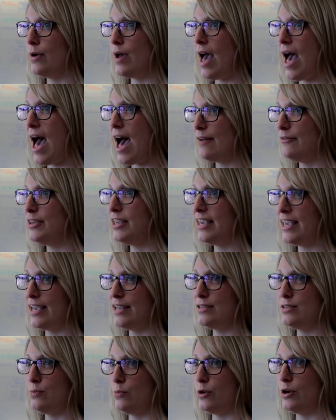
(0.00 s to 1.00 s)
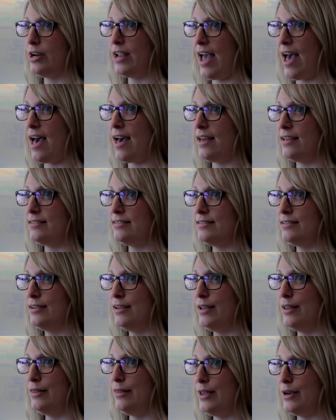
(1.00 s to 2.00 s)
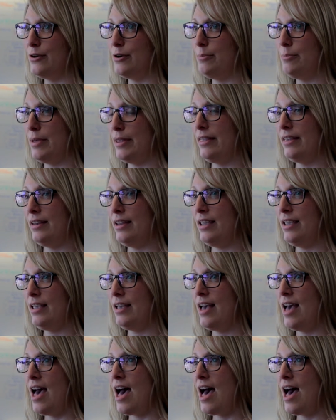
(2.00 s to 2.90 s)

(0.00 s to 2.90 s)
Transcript: Having kids work at their ability